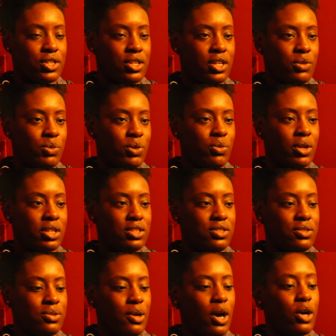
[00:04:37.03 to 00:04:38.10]
and we want
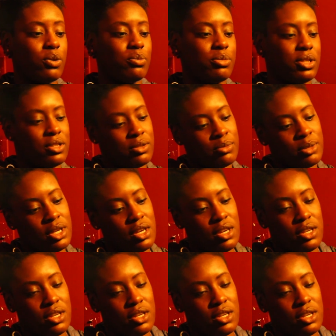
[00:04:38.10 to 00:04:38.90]
to help them,